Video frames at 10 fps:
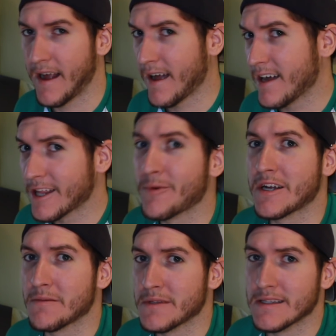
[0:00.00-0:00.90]
I highly
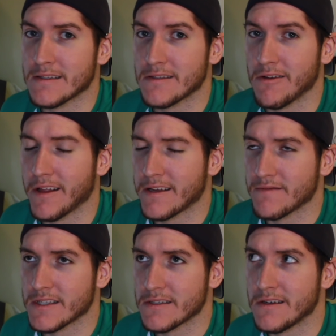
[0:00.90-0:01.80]
recommend this doll. I give
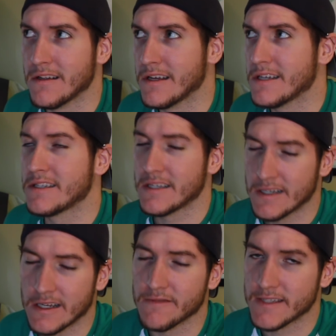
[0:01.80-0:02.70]
this doll a 10
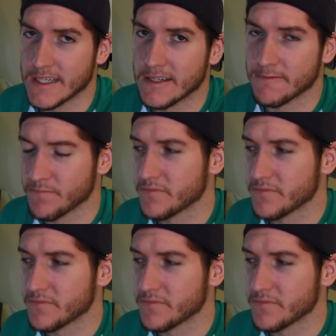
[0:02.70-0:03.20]
out of 10.